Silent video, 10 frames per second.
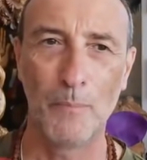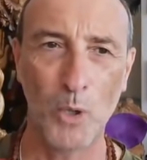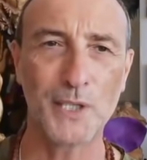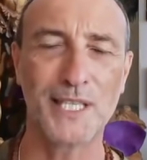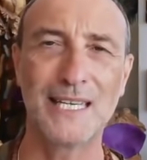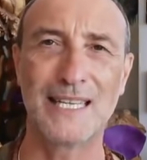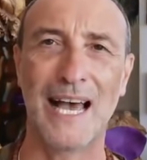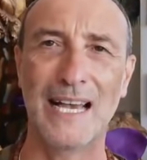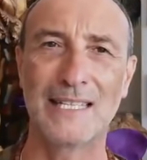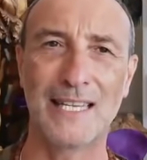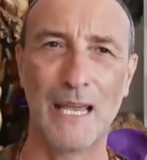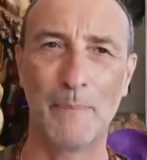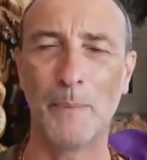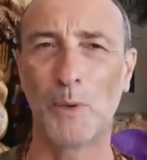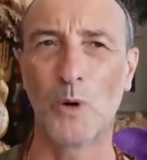But most things that I
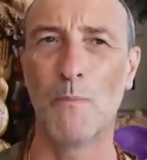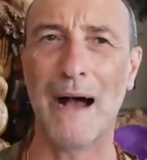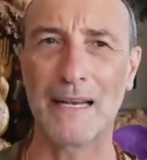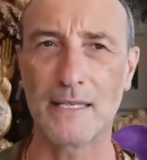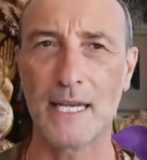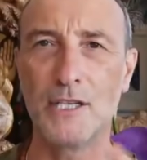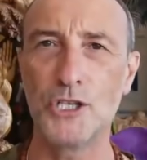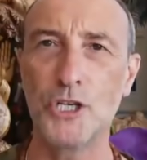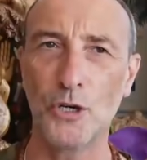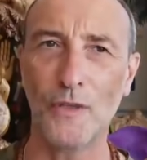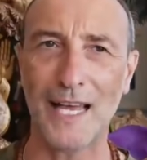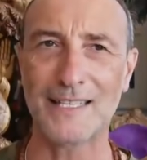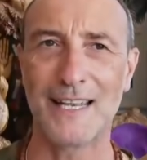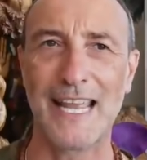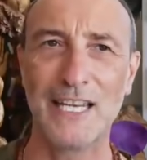say, people come back and say, Did you know
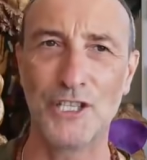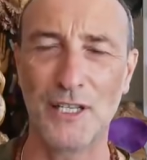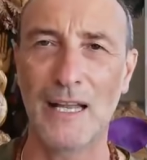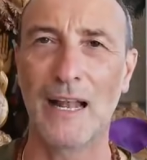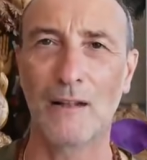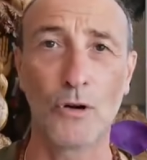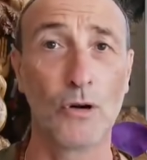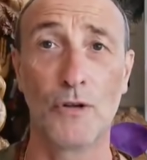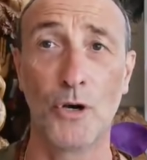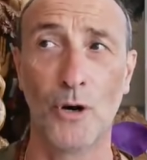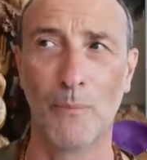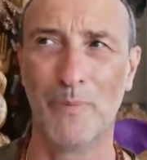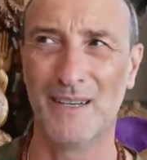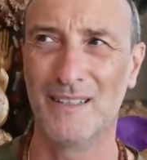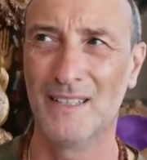that's an ancient? I'll go,
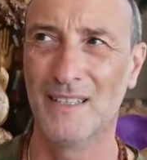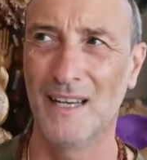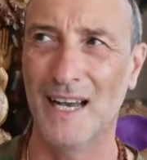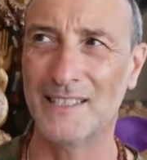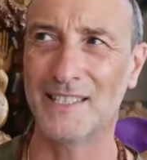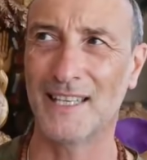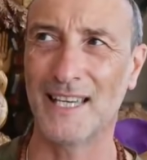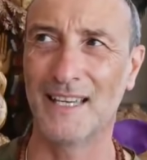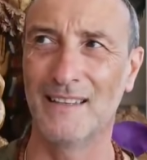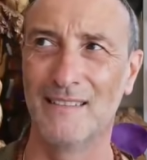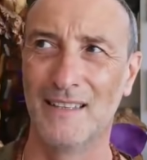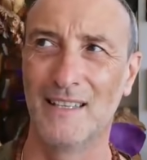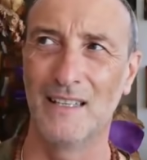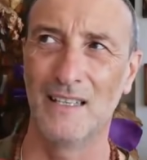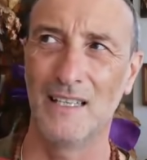No, but actually,
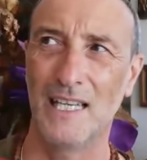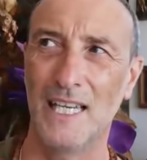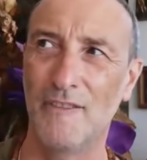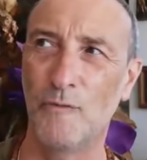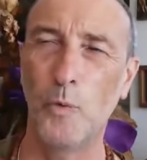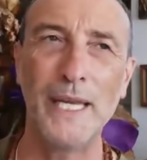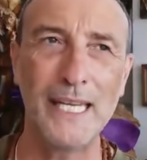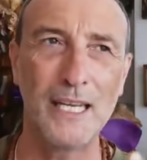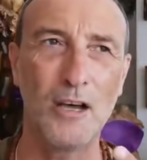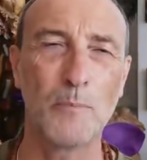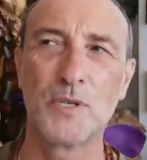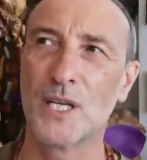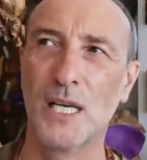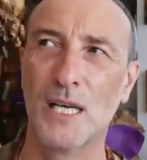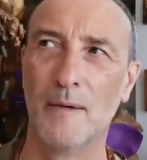if we can
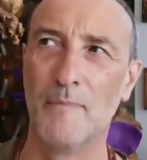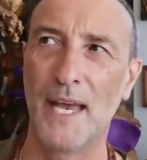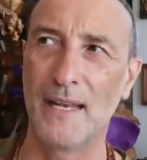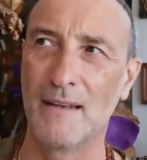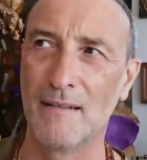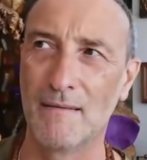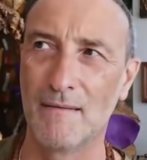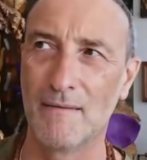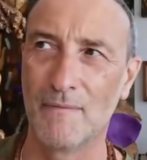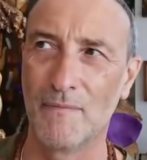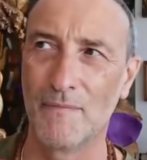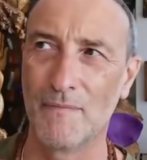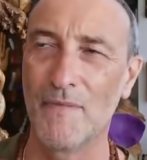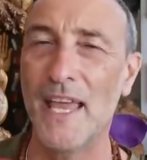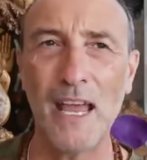observe, then
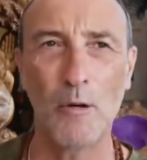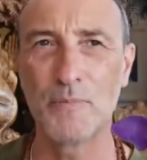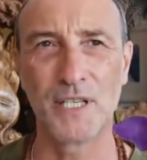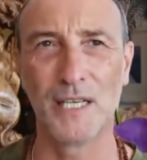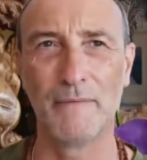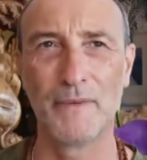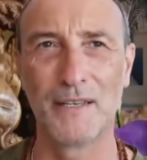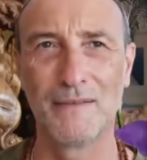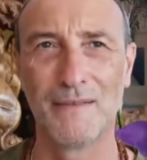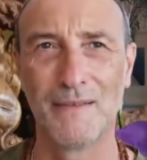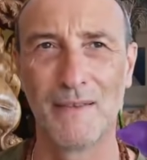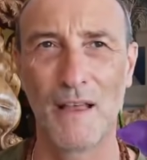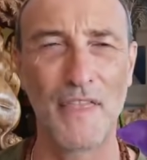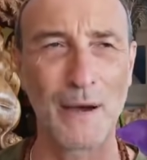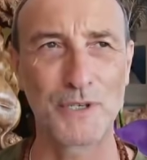they observed
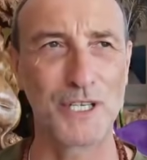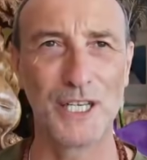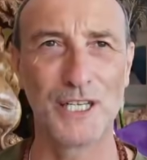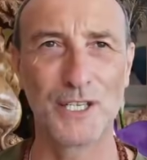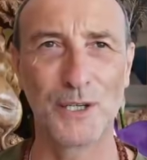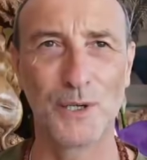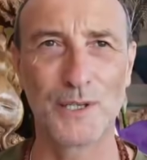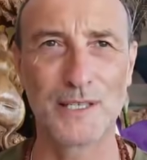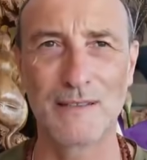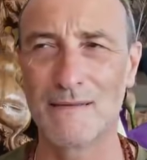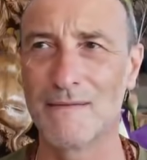a thousand years ago.